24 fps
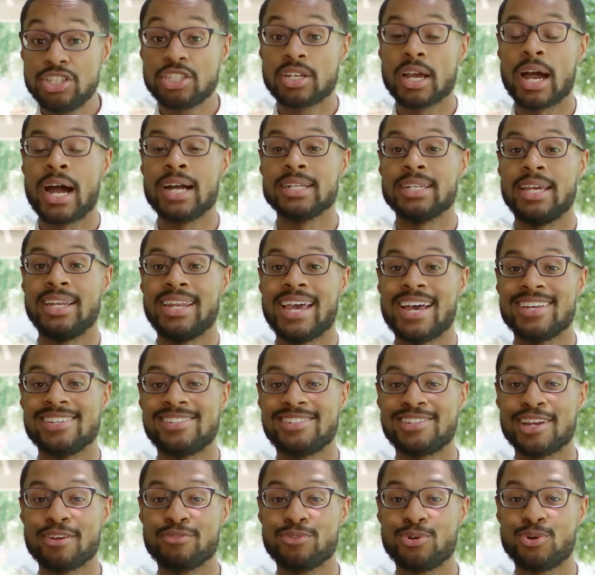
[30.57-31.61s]
Each cognate
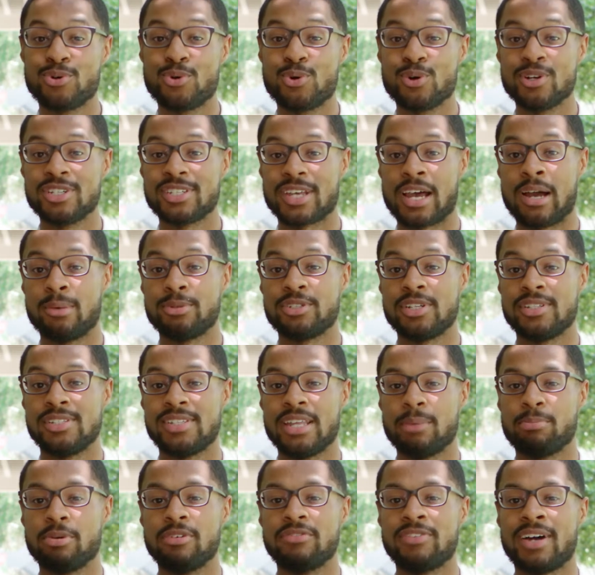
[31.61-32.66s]
has several course
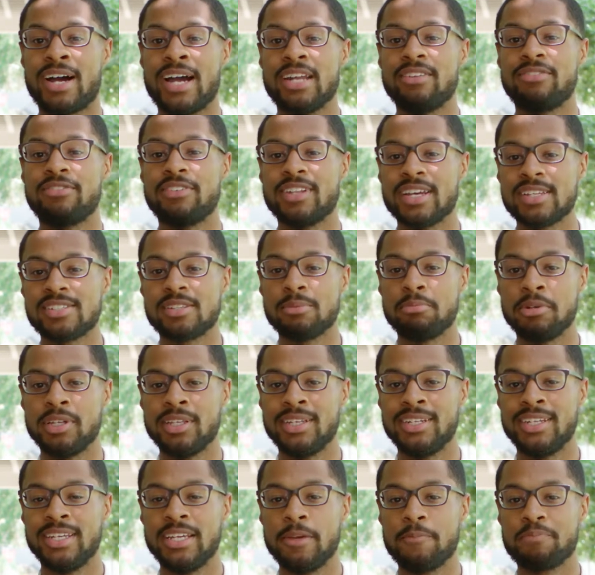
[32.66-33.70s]
options that provide
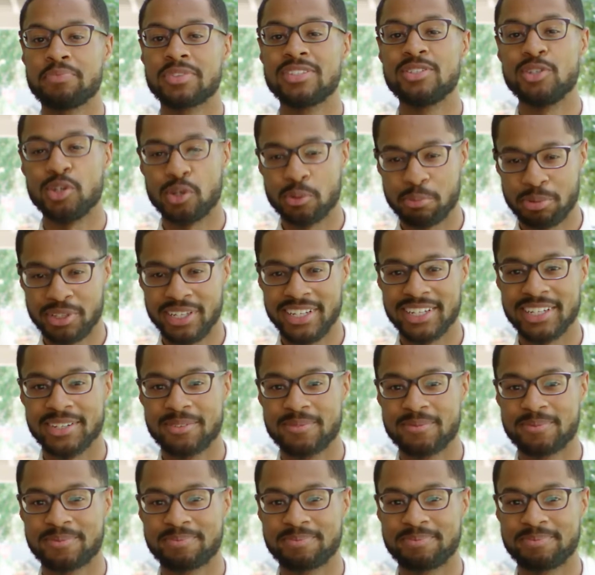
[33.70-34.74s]
flexibility to complete it.